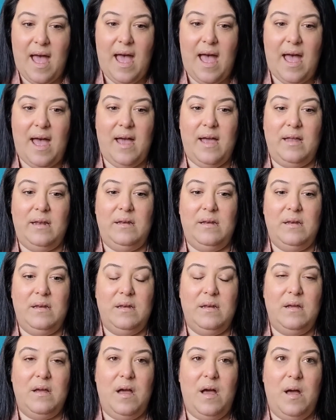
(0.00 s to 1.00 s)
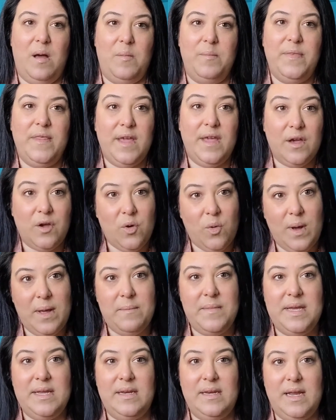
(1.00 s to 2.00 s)
on the
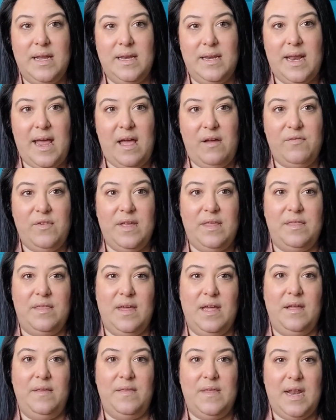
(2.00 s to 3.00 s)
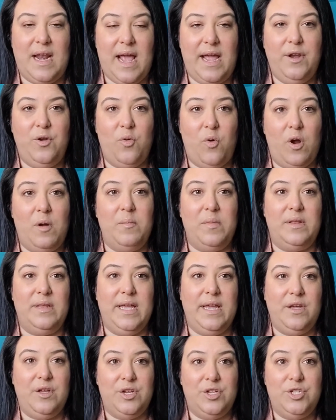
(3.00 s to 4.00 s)
equipment and everything that I
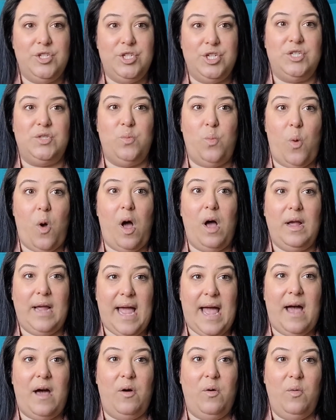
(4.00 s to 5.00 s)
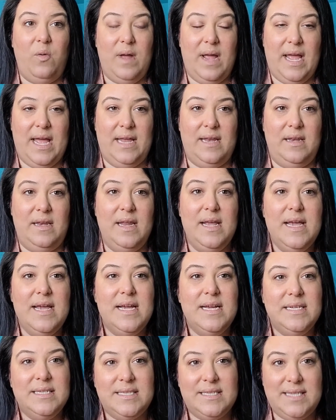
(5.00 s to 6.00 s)
normally could just walk out
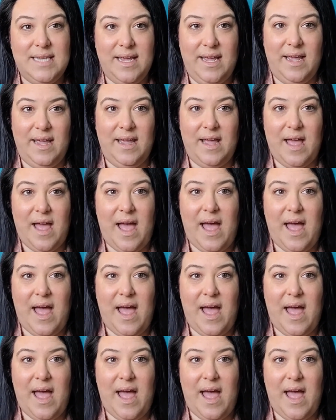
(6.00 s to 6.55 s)
and see.